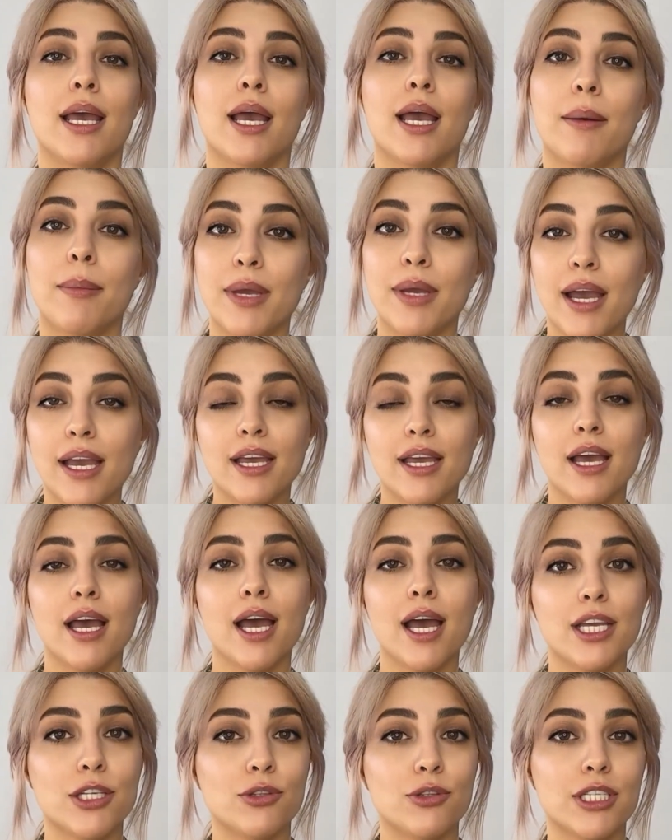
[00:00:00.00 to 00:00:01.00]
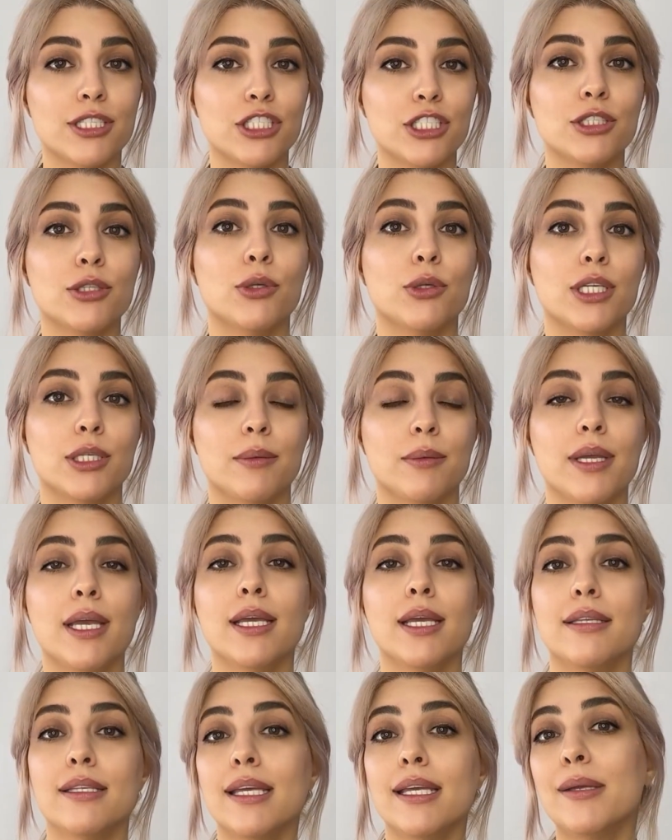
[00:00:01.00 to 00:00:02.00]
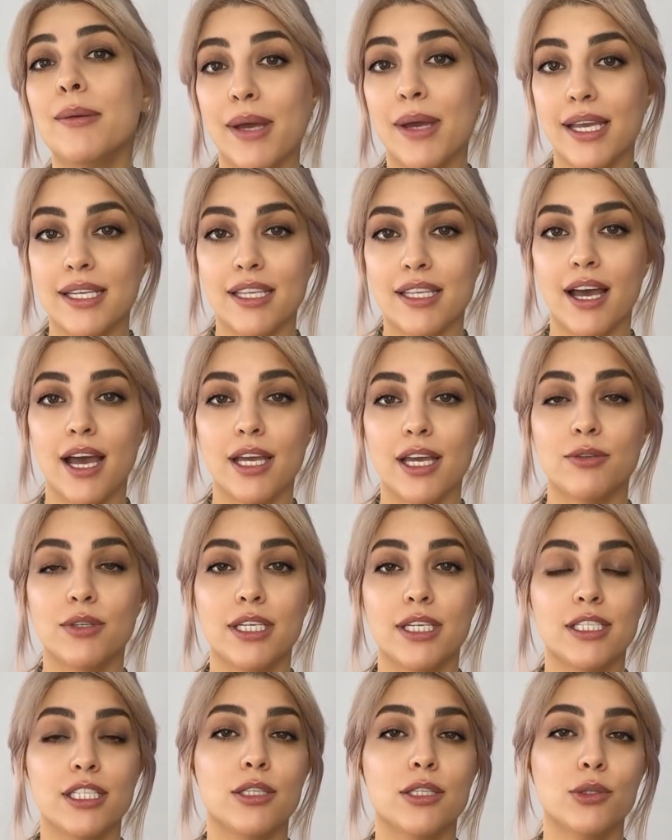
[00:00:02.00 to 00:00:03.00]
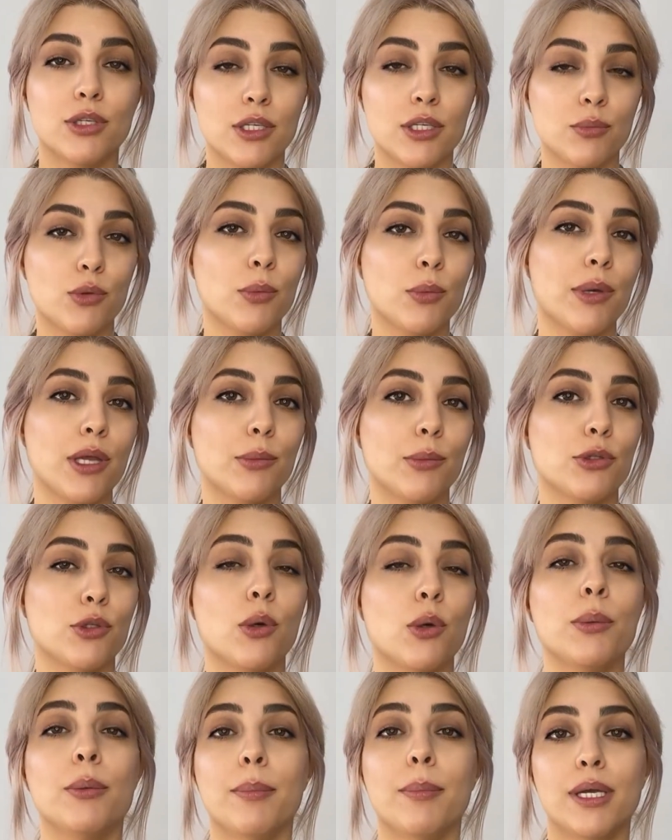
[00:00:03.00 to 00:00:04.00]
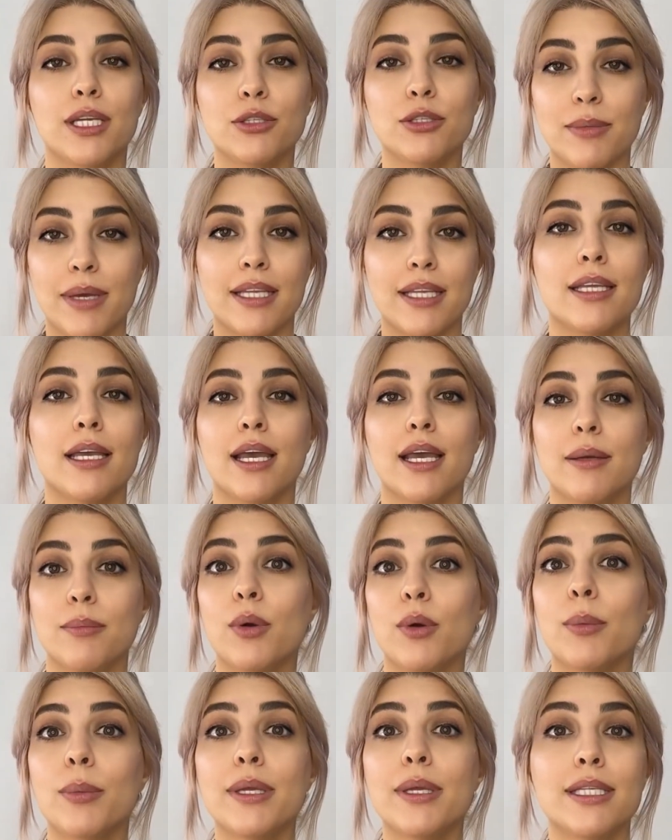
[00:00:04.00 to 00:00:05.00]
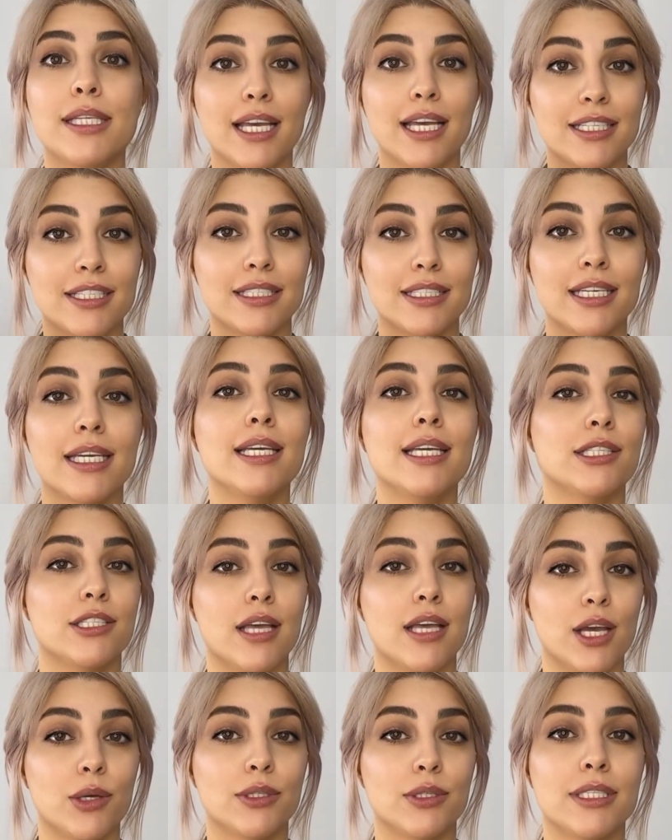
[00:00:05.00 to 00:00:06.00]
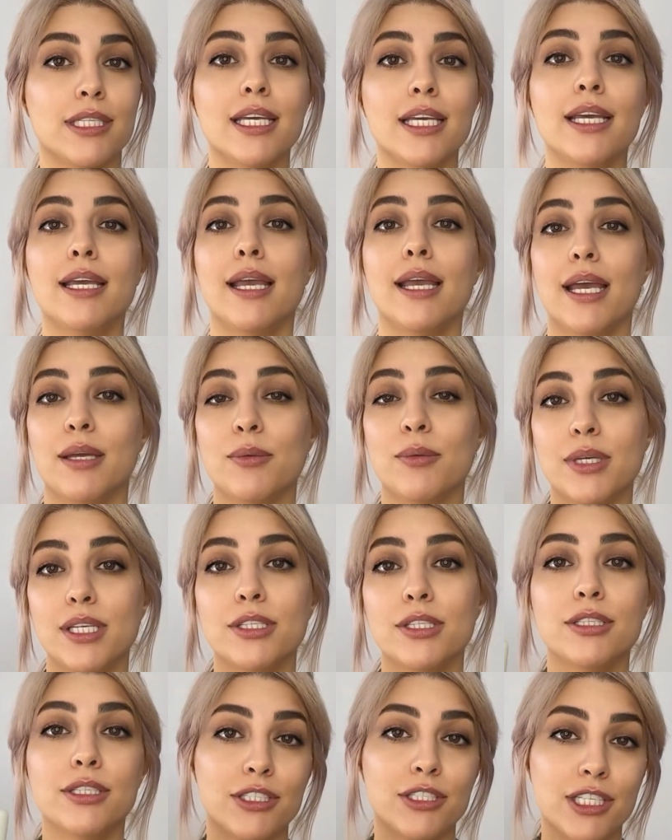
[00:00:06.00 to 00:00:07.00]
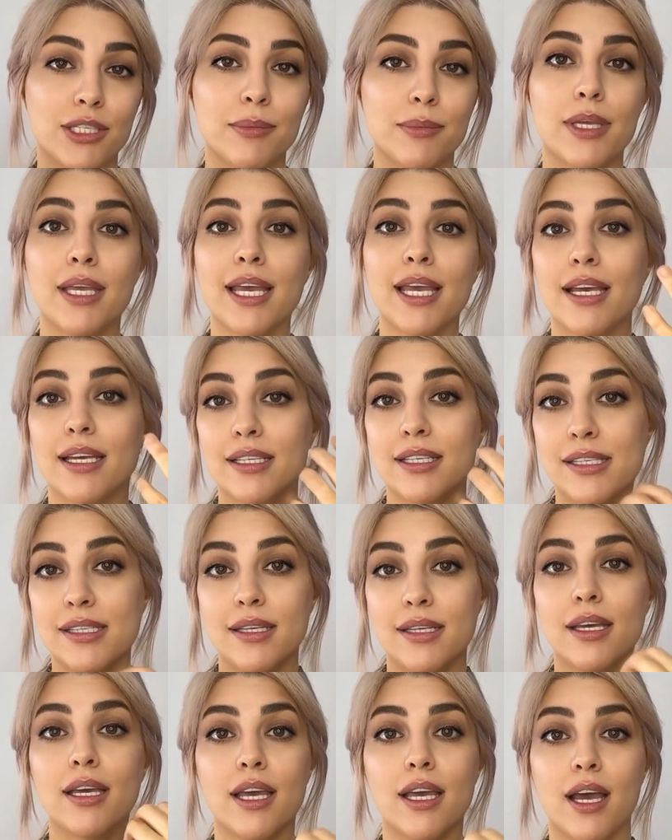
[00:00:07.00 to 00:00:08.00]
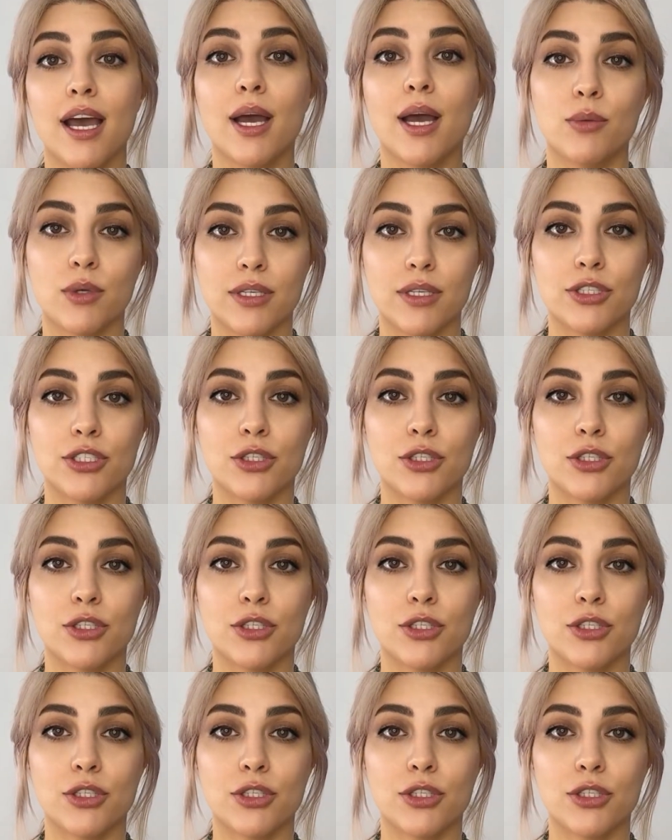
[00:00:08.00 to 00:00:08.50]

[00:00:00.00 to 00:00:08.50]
apply a hydrating cream. This way, the hydrating cream will be absorbed much better and more precisely into our skin and reach the deeper layers. I want to